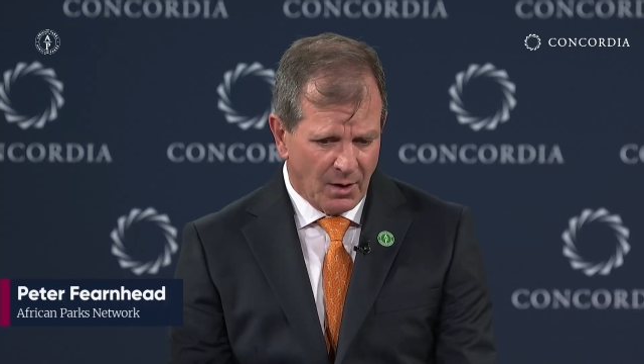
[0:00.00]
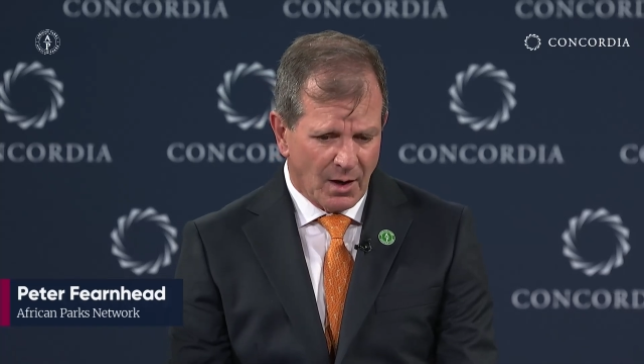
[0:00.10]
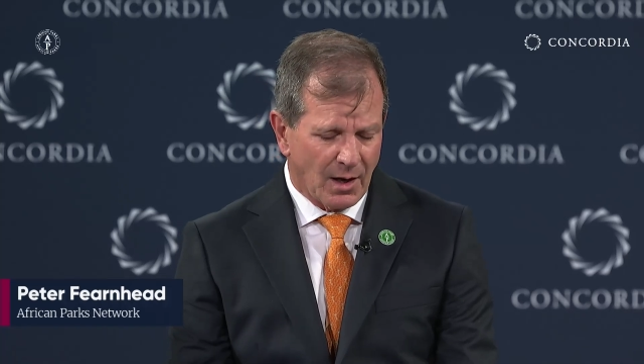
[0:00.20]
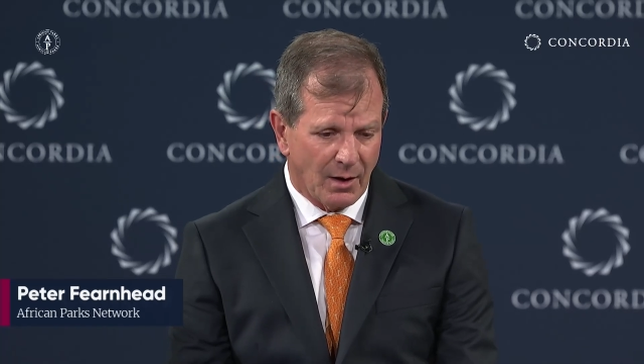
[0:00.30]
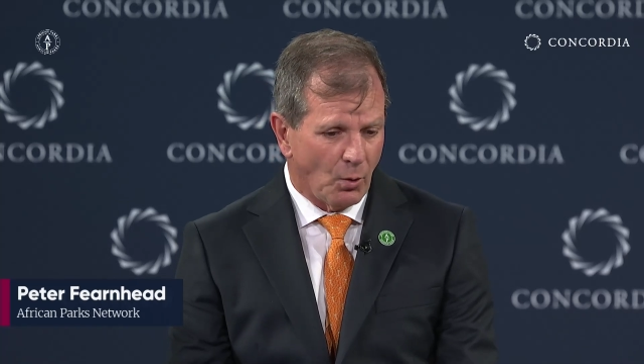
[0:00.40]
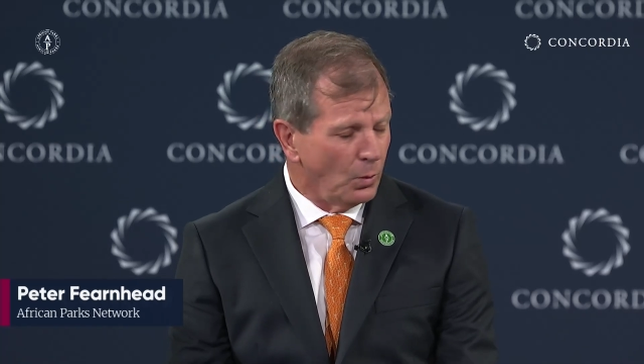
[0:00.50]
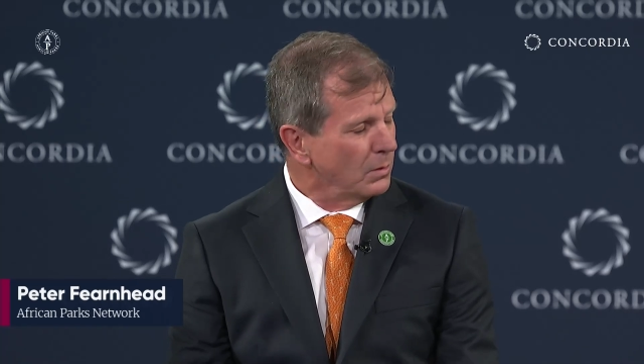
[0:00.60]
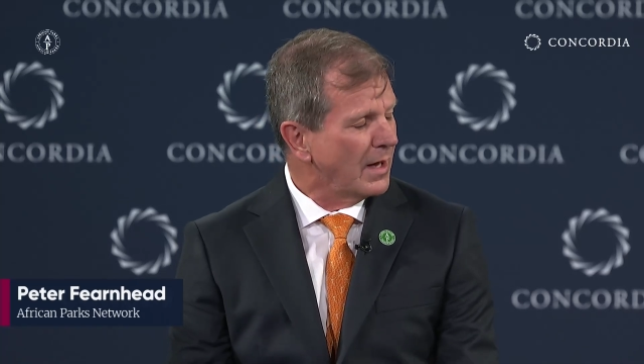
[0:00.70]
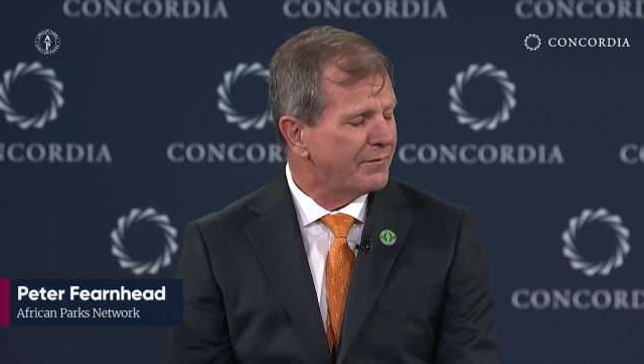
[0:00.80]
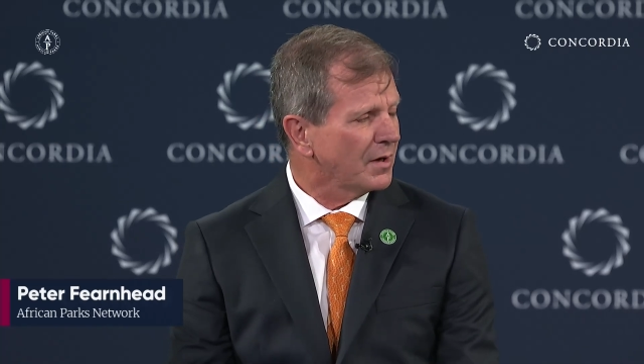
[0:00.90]

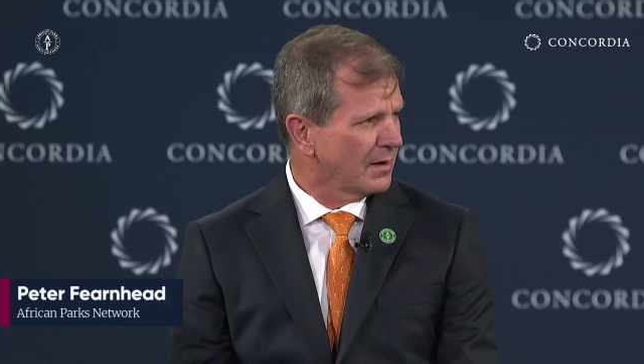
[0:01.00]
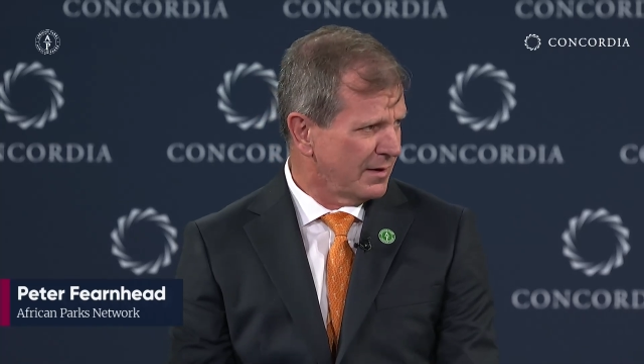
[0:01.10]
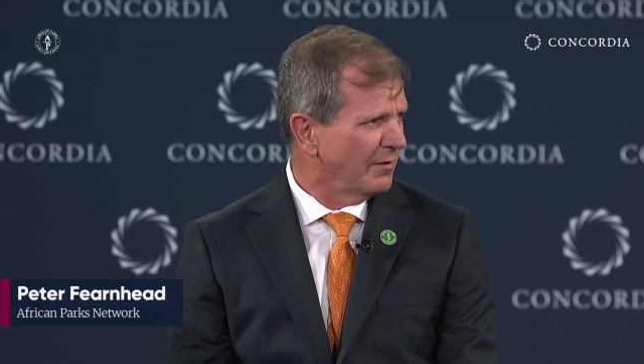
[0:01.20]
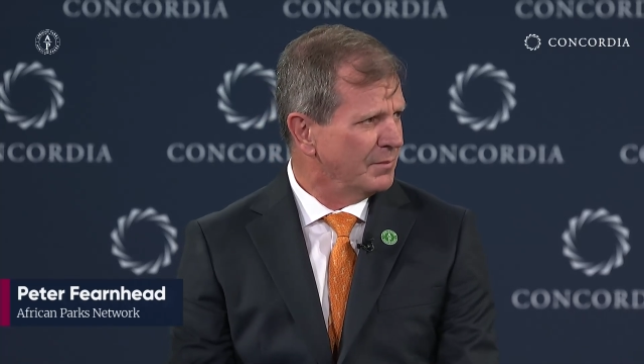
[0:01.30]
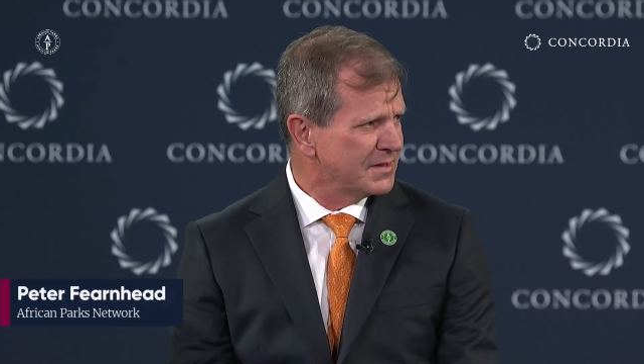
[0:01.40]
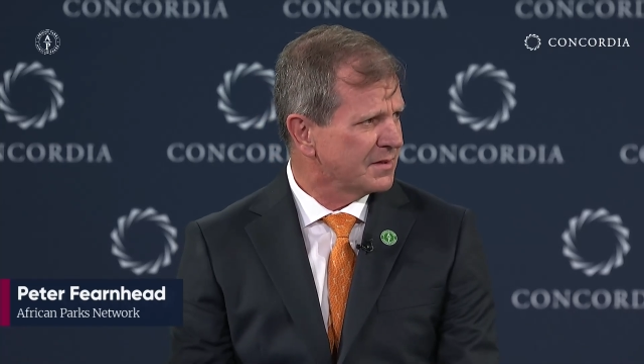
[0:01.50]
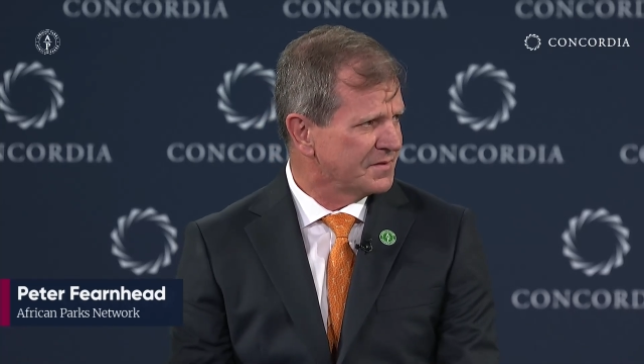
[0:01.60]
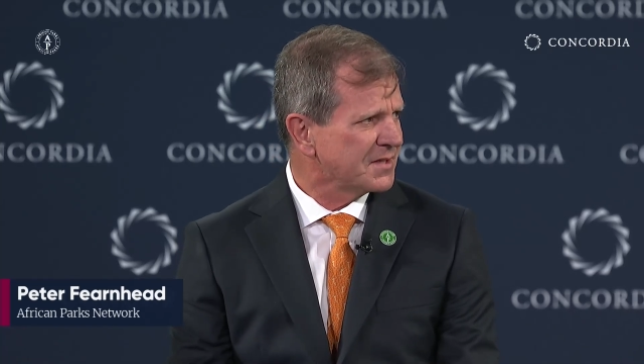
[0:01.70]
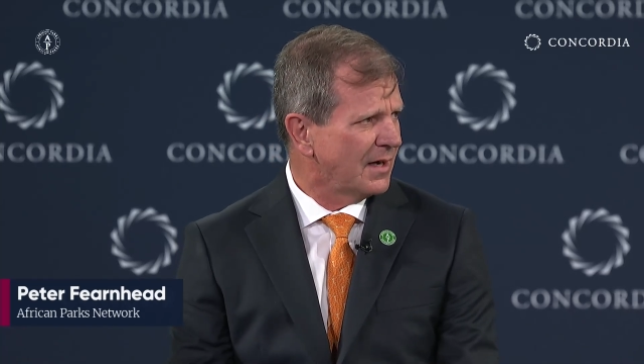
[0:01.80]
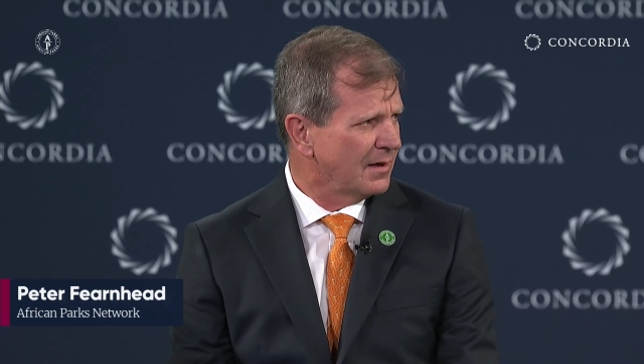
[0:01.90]
all African governments have
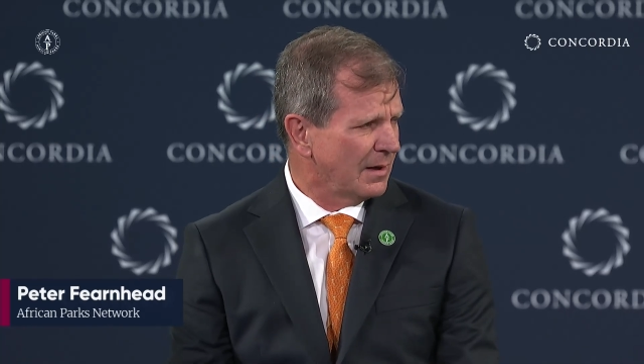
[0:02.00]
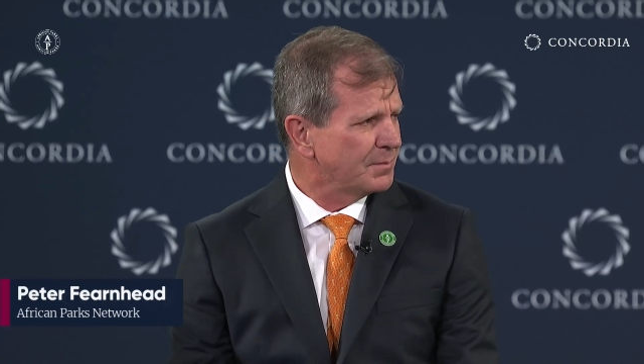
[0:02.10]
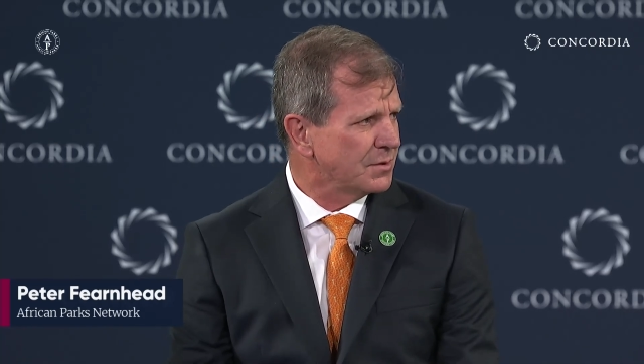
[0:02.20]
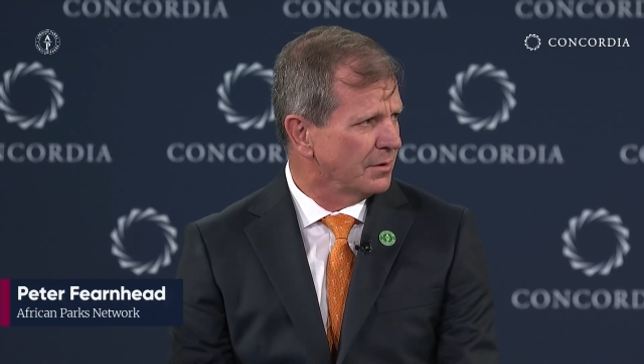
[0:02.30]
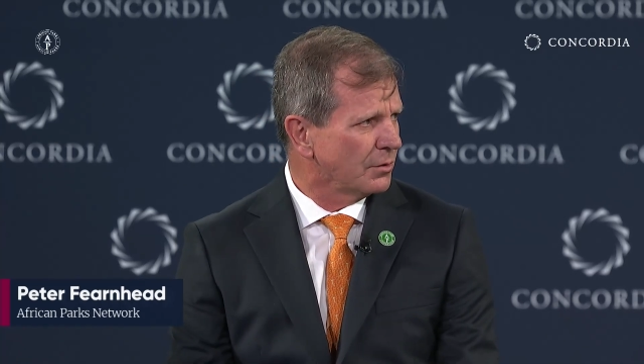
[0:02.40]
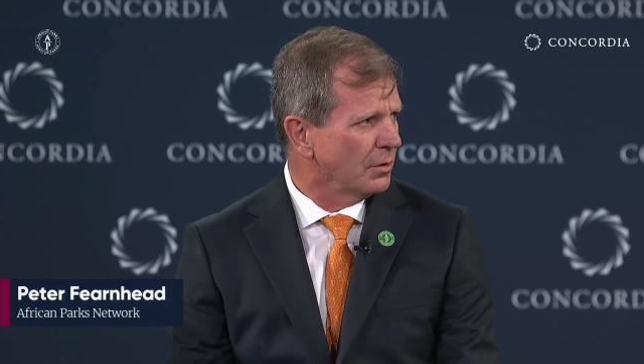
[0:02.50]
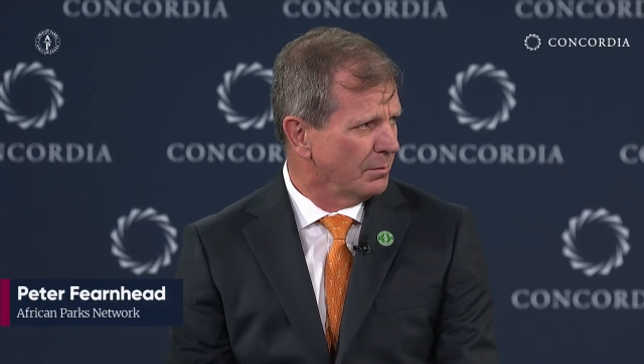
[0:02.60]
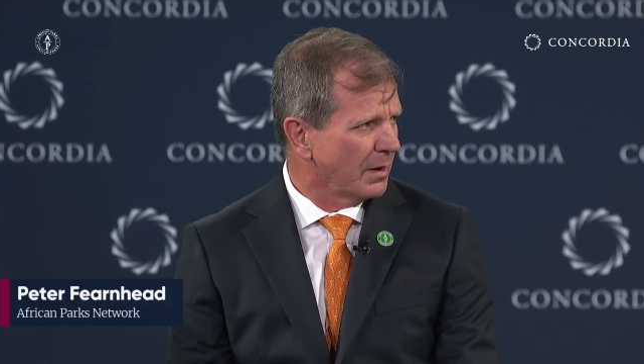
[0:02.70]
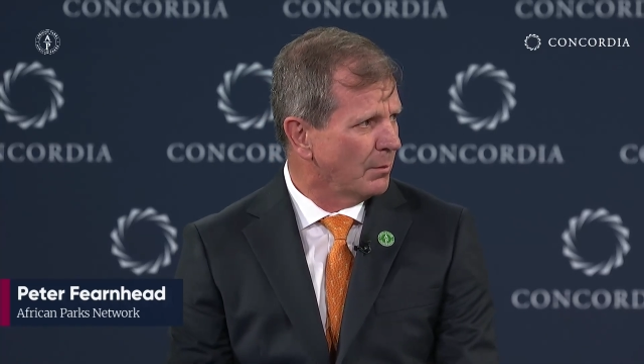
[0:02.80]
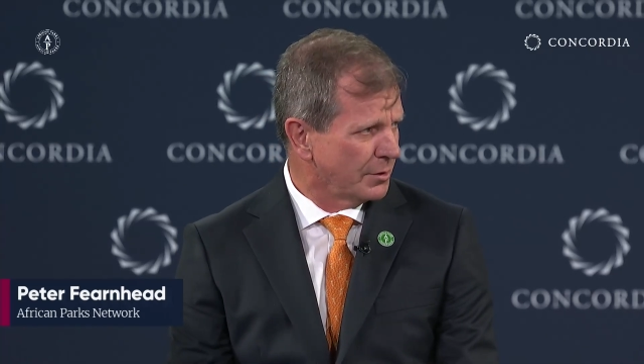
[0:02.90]
signed up to the
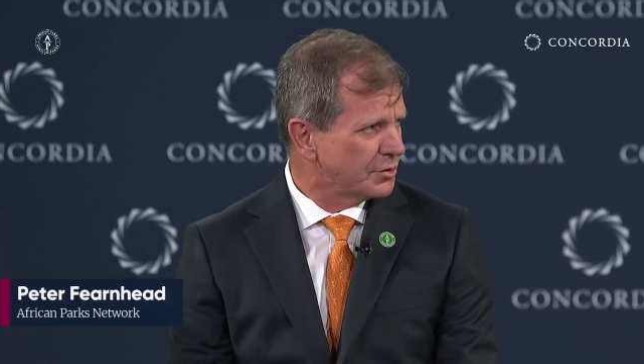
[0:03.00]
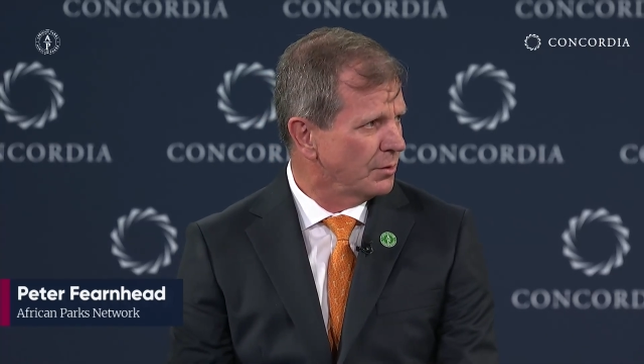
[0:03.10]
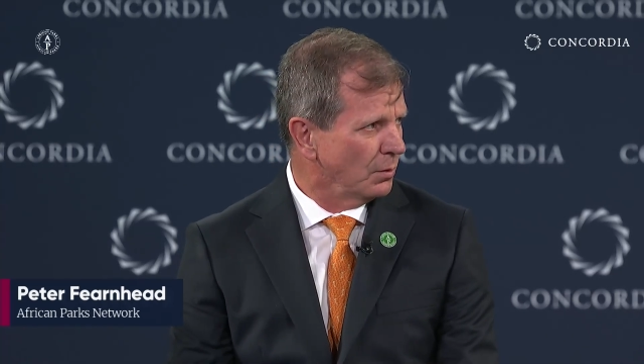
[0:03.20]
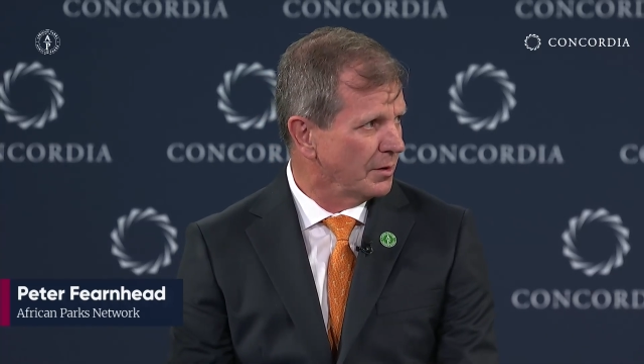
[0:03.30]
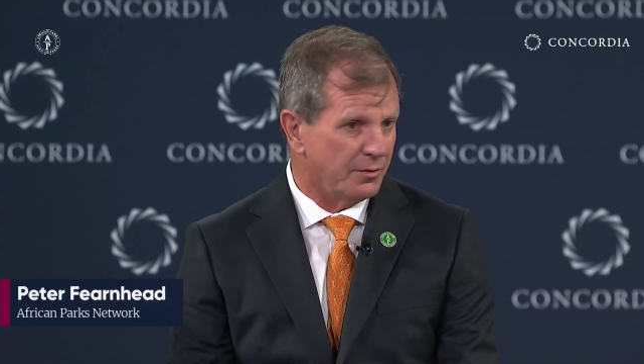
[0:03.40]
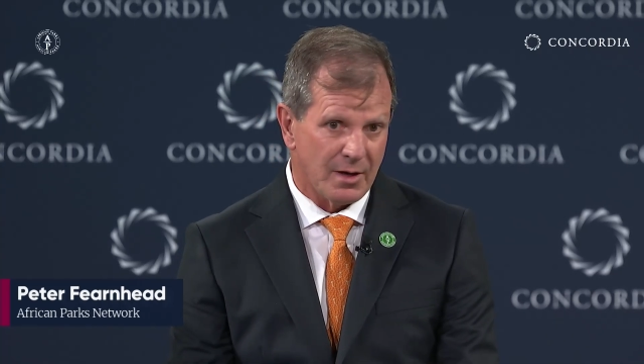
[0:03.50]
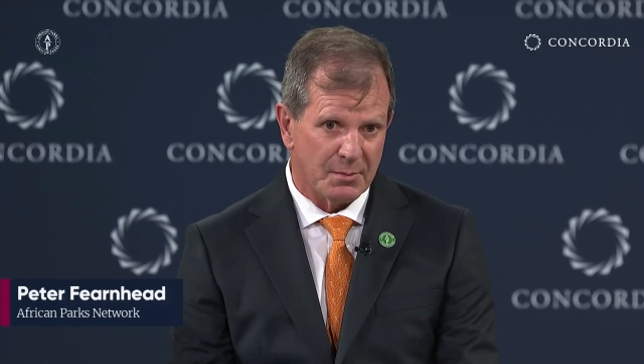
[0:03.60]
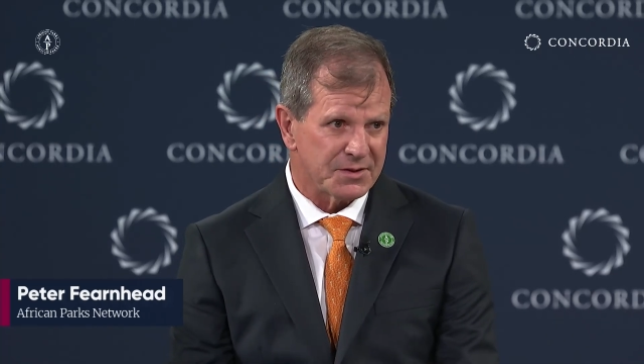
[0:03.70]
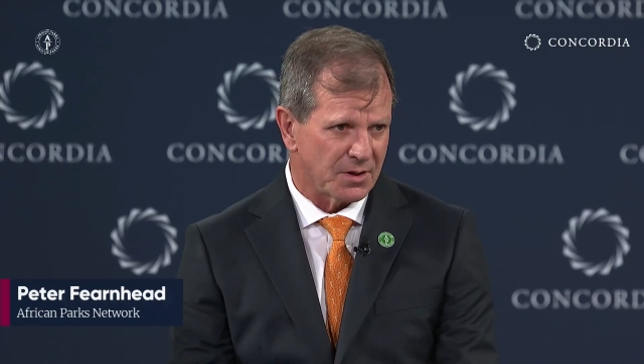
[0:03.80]
Kunming-Montreal Agreement,